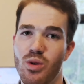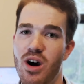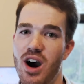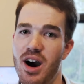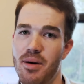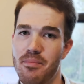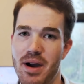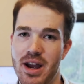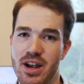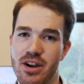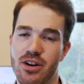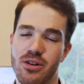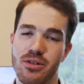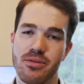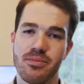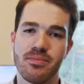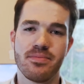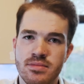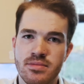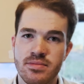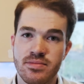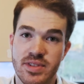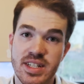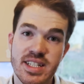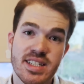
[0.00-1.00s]
on my own.
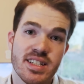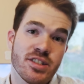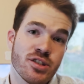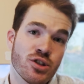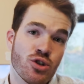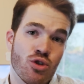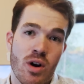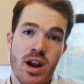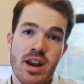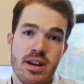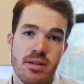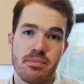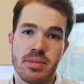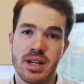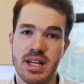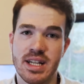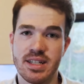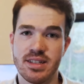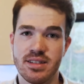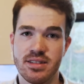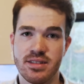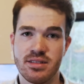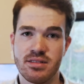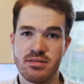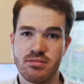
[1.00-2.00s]
This is great
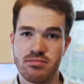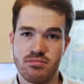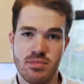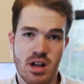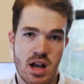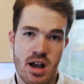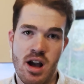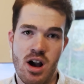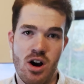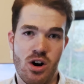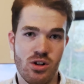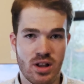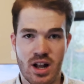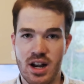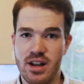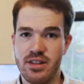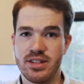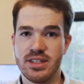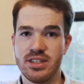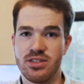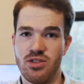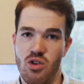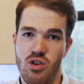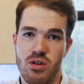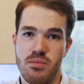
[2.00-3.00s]
because a lot of
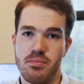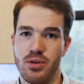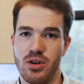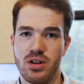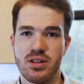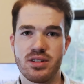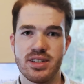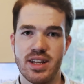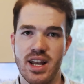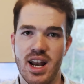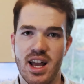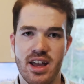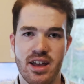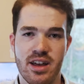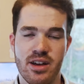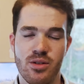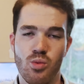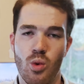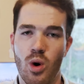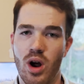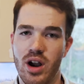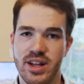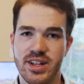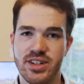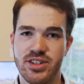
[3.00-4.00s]
these are books that I had
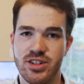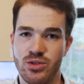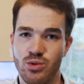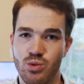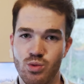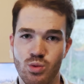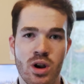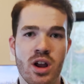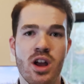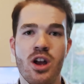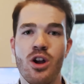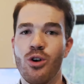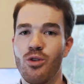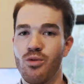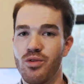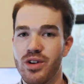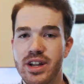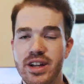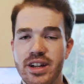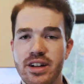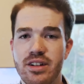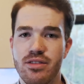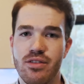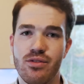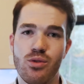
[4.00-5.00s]
wanted to
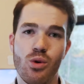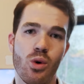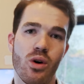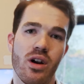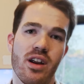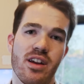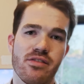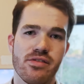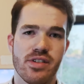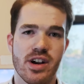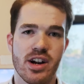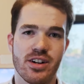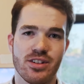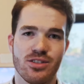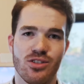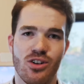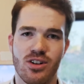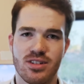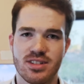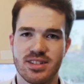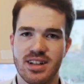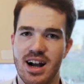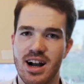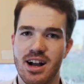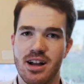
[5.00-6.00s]
read for a very long
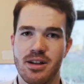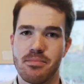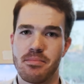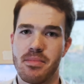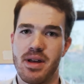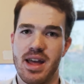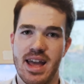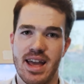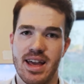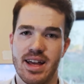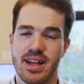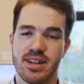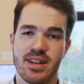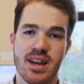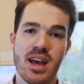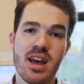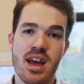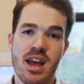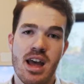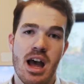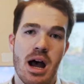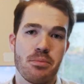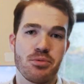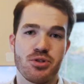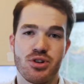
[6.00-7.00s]
time. And
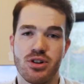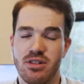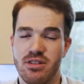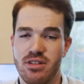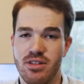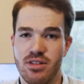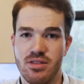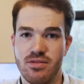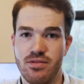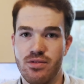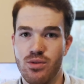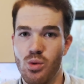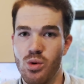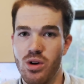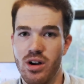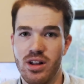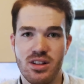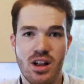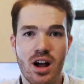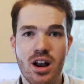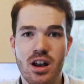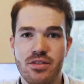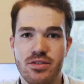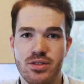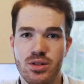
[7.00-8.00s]
I'm sure for a
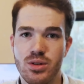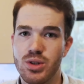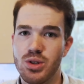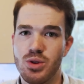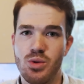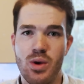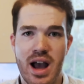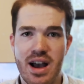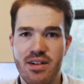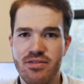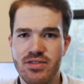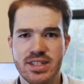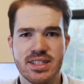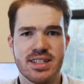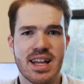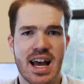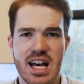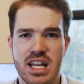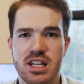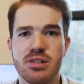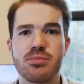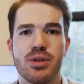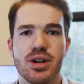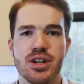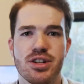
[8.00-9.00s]
lot of you, you have these
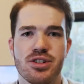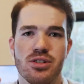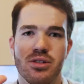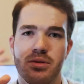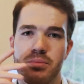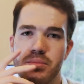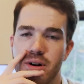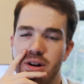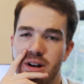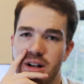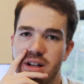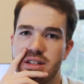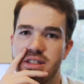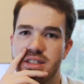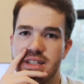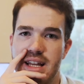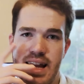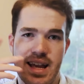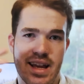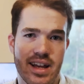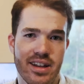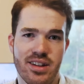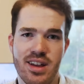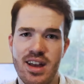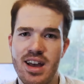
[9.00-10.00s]
aspirational books
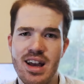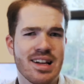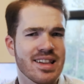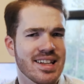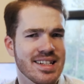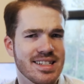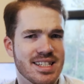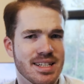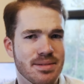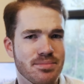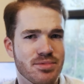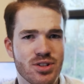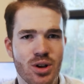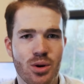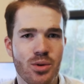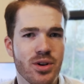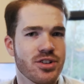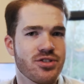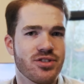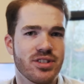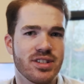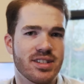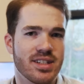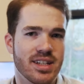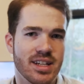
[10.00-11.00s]
and they seem so
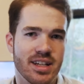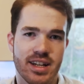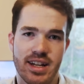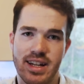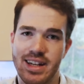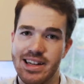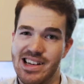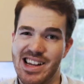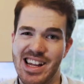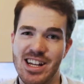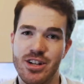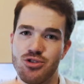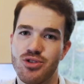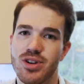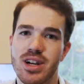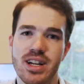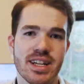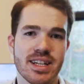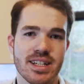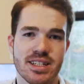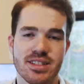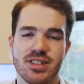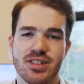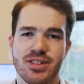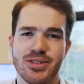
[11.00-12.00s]
interesting and
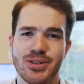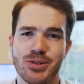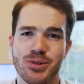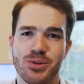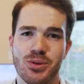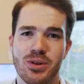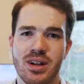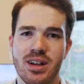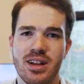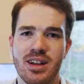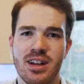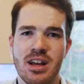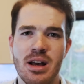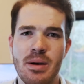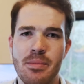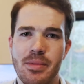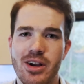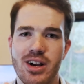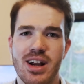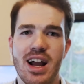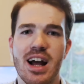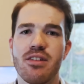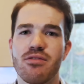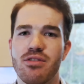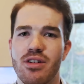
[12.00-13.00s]
intriguing to you, but you're
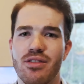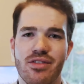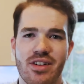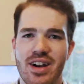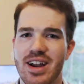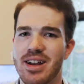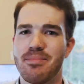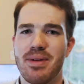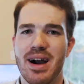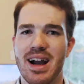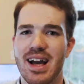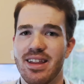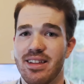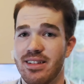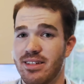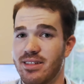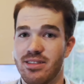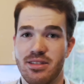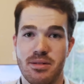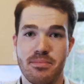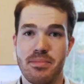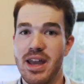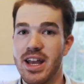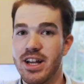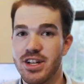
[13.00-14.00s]
kind of afraid by the
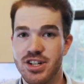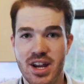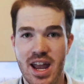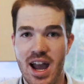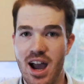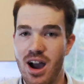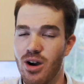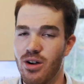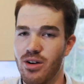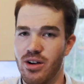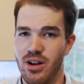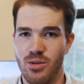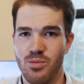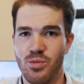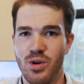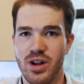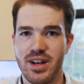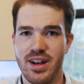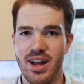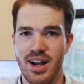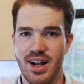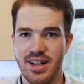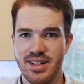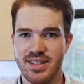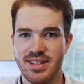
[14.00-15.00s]
page count and
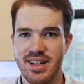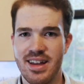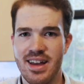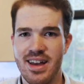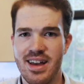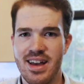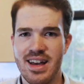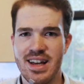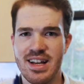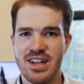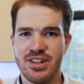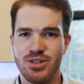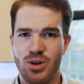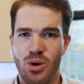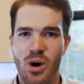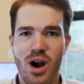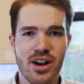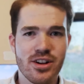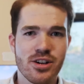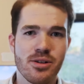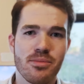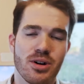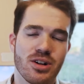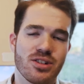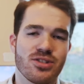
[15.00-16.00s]
whatnot. So
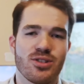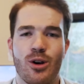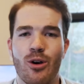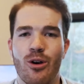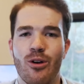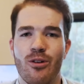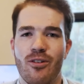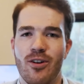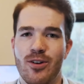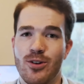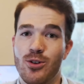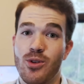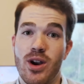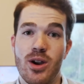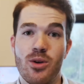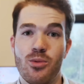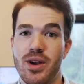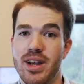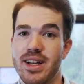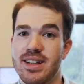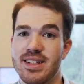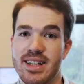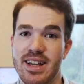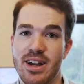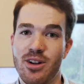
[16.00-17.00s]
audiobooks are a great
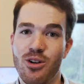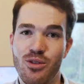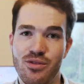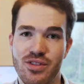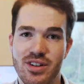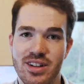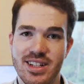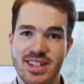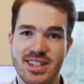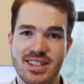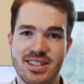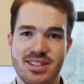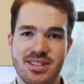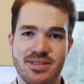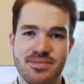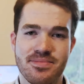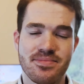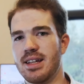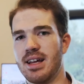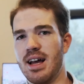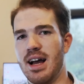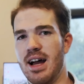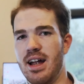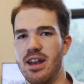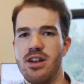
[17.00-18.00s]
way to get over this.
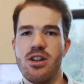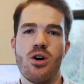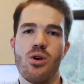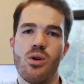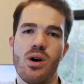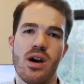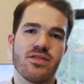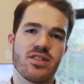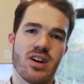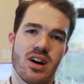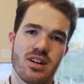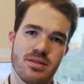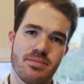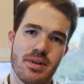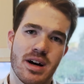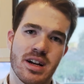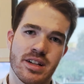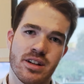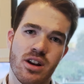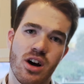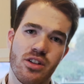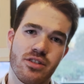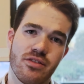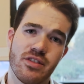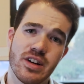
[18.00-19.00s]
I know I've talked about it in
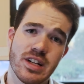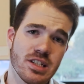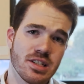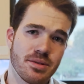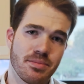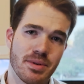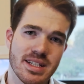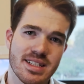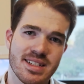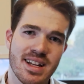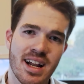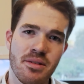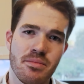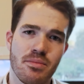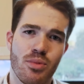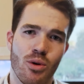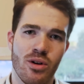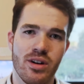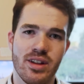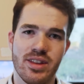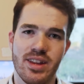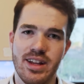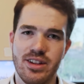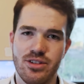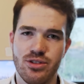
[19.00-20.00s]
other videos, but it's not
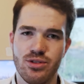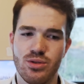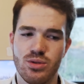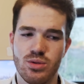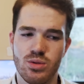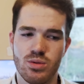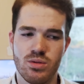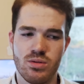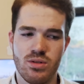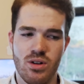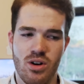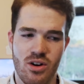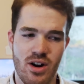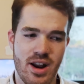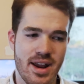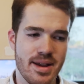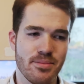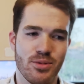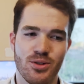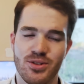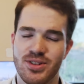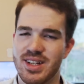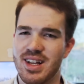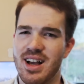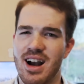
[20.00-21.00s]
important that you are
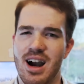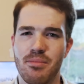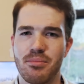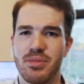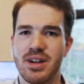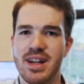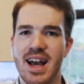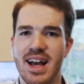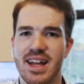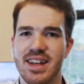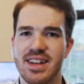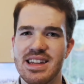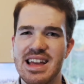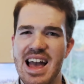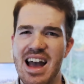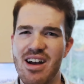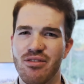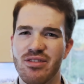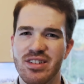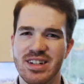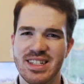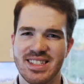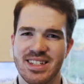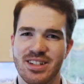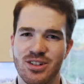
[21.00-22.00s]
able to comprehend
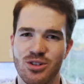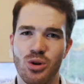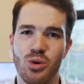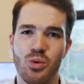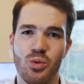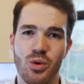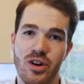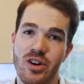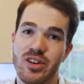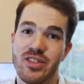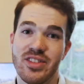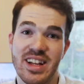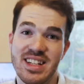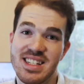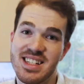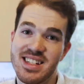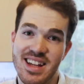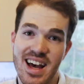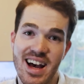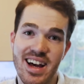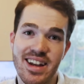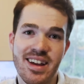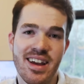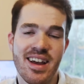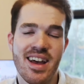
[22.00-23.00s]
every single word that's
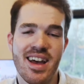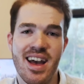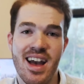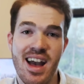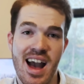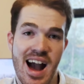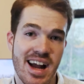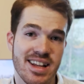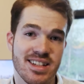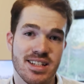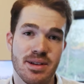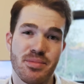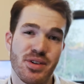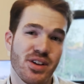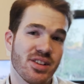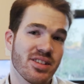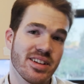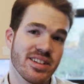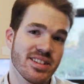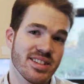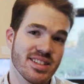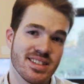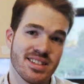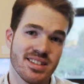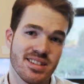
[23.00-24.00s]
said. I typically
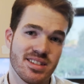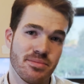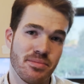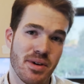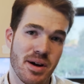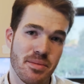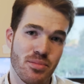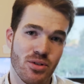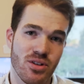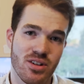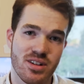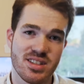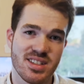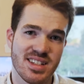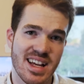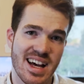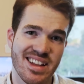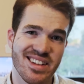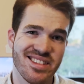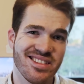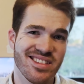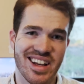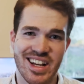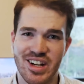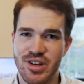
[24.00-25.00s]
listen to my books
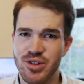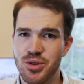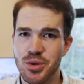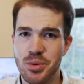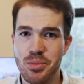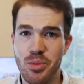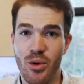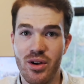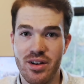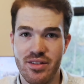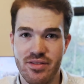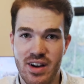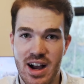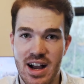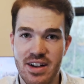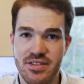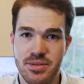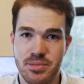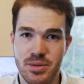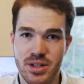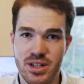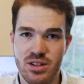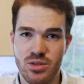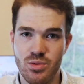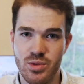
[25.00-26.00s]
at like 2.5
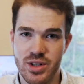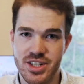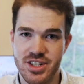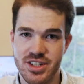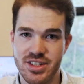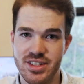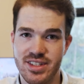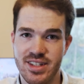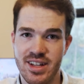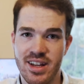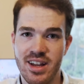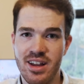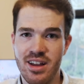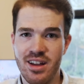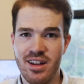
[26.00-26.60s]
speed, which is